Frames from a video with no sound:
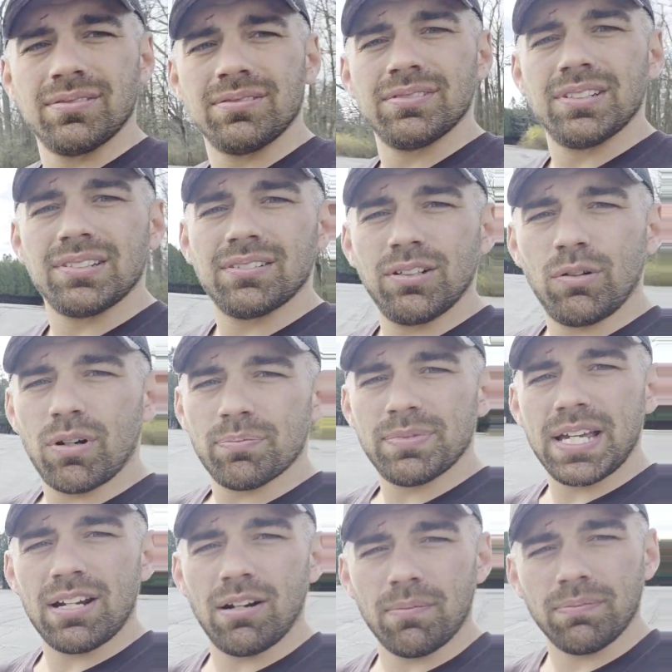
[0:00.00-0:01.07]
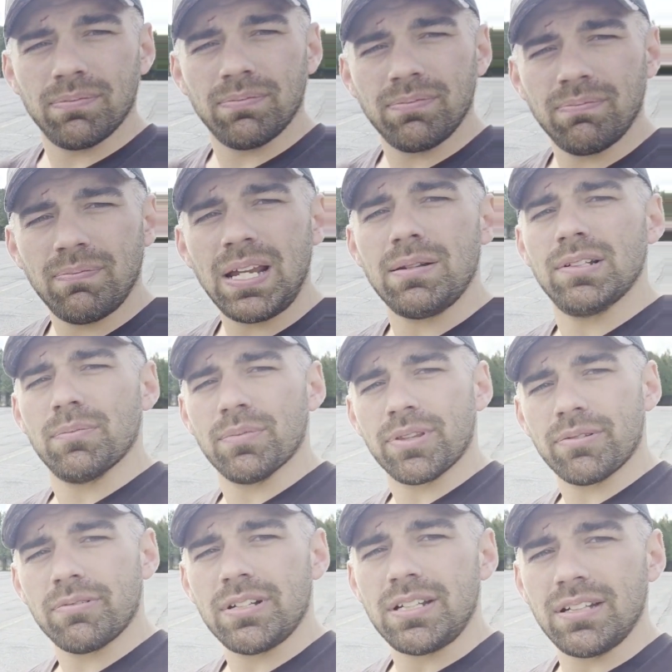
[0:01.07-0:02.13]
just a little update on HEEP number
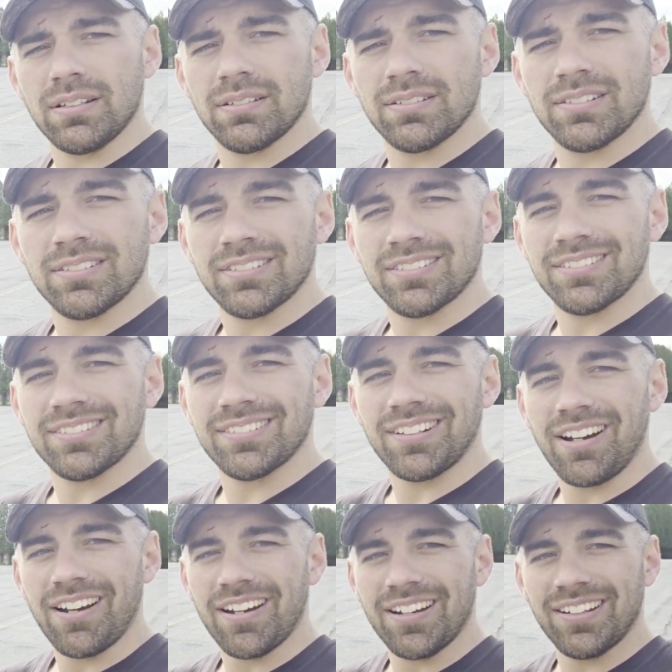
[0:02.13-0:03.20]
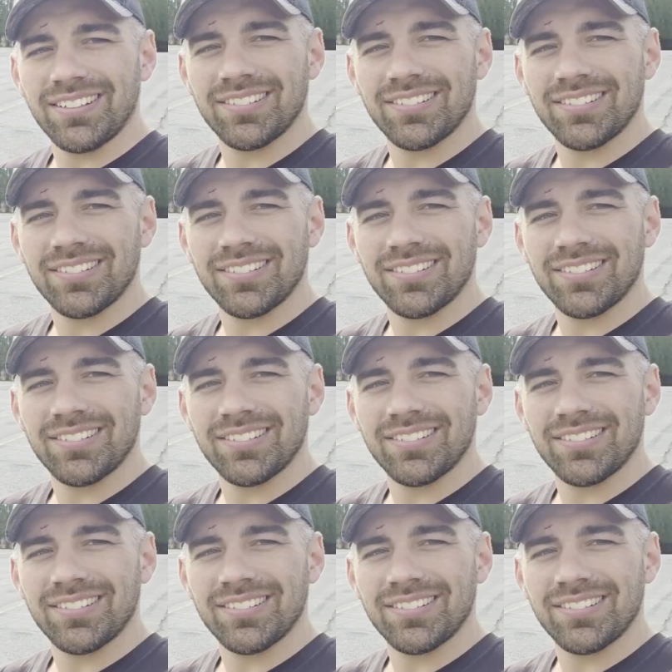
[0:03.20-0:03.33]
3. All right,